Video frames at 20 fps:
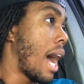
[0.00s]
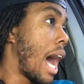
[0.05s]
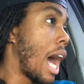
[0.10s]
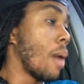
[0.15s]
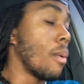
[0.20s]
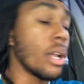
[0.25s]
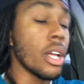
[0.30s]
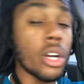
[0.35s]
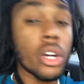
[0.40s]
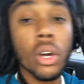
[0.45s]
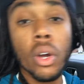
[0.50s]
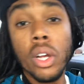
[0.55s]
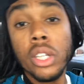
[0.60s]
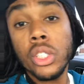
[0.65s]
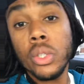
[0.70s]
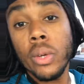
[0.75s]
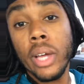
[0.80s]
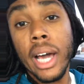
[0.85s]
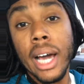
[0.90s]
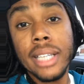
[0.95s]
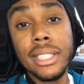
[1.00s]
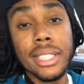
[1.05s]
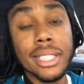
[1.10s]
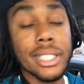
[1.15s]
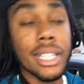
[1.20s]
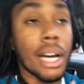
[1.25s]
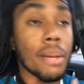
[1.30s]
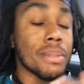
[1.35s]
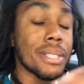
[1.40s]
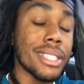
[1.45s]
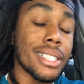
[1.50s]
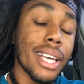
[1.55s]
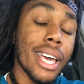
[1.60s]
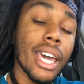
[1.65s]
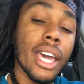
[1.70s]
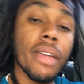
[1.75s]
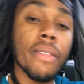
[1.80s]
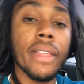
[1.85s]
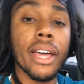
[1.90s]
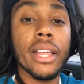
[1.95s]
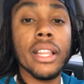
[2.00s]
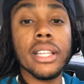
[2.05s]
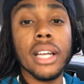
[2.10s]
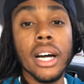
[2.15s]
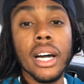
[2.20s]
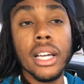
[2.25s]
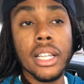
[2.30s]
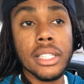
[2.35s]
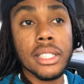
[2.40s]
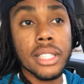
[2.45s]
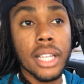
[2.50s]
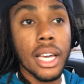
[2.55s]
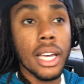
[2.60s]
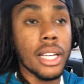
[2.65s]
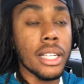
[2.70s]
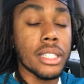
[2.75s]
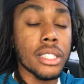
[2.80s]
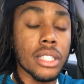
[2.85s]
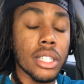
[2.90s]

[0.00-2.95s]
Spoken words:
I would encourage you guys to stop saying that, the ugly stage.